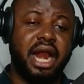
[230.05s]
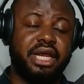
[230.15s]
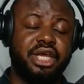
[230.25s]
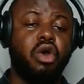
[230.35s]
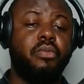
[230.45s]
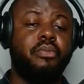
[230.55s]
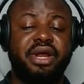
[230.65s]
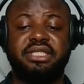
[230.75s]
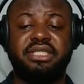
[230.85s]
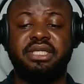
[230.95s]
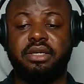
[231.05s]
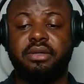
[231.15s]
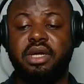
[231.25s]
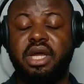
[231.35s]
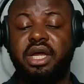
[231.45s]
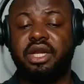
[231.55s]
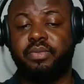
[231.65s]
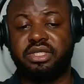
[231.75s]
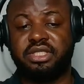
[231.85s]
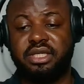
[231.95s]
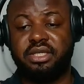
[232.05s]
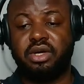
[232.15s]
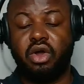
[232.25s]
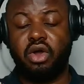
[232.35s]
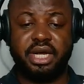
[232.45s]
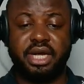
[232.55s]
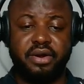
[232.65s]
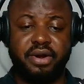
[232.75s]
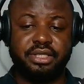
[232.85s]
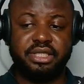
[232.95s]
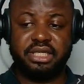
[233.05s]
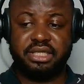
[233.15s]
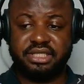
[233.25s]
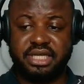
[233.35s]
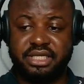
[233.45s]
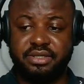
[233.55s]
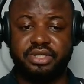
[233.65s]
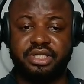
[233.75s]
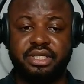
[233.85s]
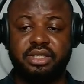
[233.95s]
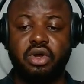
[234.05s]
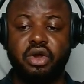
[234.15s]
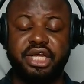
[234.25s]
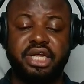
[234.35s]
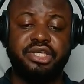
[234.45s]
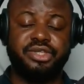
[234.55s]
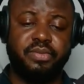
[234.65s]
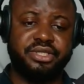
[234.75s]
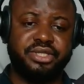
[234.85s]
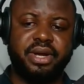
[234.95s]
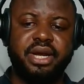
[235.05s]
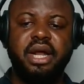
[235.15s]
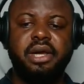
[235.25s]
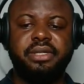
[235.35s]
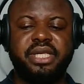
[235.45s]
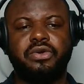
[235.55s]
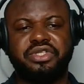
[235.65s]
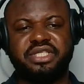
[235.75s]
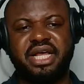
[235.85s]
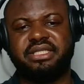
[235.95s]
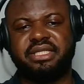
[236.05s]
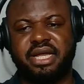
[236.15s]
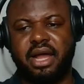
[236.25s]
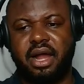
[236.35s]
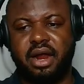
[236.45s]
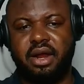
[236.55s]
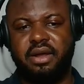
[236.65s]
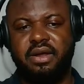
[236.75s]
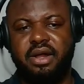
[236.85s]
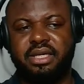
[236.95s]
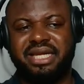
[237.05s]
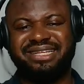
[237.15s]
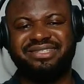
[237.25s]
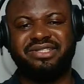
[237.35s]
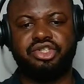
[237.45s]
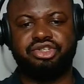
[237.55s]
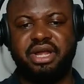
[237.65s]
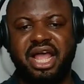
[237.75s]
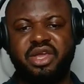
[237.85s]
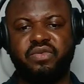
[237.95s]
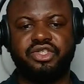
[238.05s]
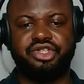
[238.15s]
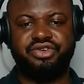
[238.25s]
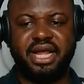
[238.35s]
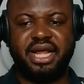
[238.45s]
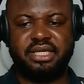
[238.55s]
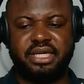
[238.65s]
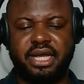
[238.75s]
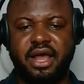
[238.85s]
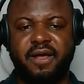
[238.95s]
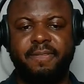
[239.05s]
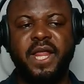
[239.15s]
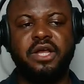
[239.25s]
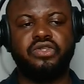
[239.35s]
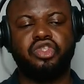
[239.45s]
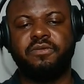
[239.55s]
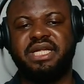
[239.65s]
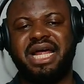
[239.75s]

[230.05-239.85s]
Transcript: key or pressing the button on the car, right? The starting button or the ignition button, right? Now you start the car. That is the trigger. You triggered the car. So something